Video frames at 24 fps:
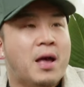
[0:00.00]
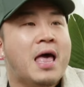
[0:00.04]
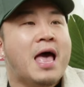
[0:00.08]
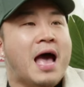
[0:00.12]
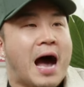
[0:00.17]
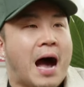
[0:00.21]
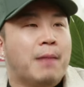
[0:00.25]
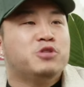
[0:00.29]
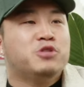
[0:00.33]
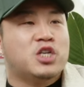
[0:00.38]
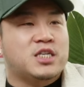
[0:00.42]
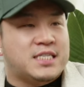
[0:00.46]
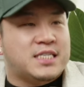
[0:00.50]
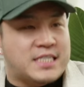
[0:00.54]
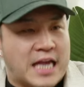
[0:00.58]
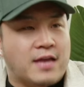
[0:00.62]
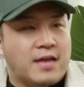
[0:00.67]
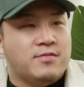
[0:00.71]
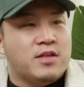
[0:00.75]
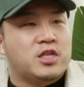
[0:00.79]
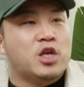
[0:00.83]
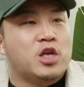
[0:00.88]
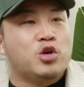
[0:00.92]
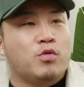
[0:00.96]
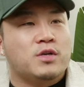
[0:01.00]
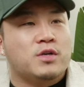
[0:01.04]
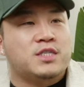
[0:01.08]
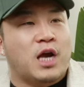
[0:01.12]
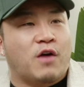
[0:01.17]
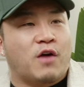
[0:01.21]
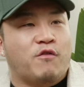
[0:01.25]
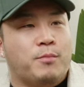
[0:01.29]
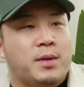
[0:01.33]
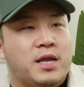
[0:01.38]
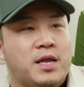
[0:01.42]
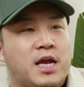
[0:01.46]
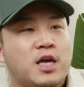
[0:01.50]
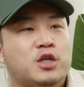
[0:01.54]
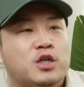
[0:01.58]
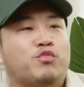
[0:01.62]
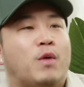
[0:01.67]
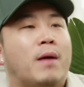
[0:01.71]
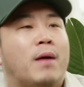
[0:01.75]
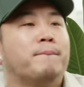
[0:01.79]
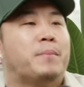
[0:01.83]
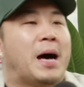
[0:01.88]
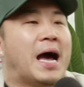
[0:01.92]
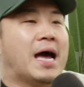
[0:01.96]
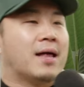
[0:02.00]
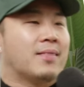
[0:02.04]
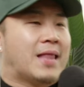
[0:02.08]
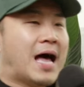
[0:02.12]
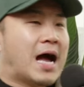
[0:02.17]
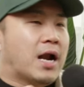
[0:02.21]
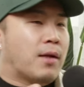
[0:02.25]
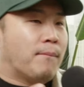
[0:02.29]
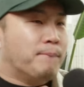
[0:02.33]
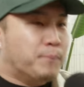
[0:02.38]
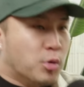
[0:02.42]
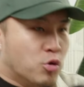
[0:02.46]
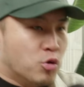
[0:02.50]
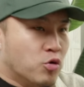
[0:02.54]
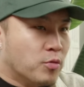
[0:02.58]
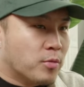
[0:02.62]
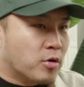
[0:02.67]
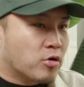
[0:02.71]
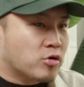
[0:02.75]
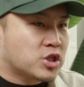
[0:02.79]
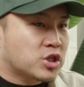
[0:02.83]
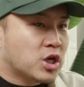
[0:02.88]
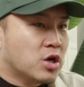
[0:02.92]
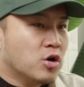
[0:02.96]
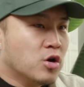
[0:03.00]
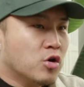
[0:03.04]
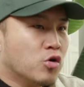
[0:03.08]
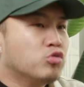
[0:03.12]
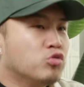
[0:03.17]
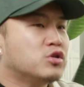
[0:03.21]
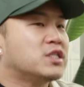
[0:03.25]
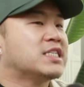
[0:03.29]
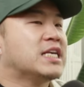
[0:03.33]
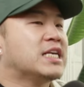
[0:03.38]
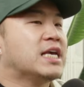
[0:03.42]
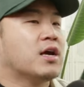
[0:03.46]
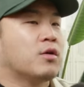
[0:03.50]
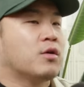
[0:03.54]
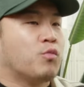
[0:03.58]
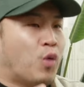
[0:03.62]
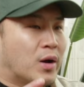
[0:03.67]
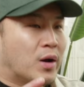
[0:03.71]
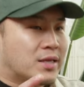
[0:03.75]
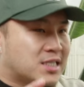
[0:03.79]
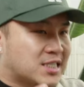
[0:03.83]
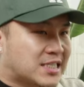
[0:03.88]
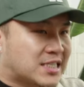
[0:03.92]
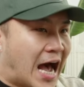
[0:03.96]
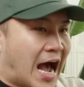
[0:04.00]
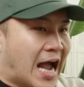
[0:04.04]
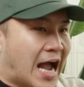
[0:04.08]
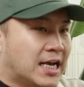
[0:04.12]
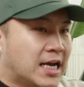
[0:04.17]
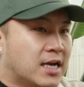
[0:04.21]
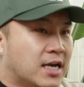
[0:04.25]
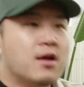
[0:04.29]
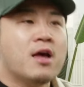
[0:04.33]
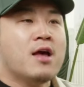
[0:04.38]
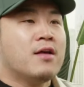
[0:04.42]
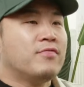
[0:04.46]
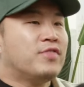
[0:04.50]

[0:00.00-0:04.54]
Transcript: I'm just saying that the U.S. government is run by a lot of boomers who see it one sided.